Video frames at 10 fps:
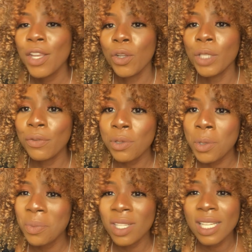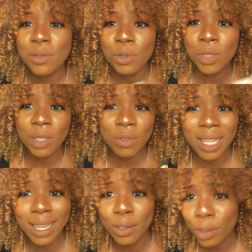you're looking for something that's going to give you
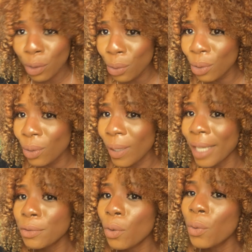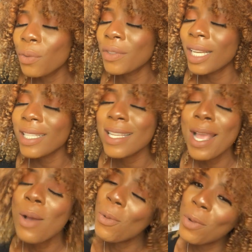that glow and all of that,
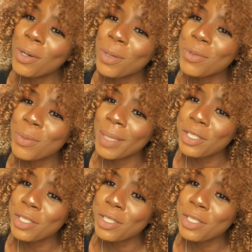welcome to my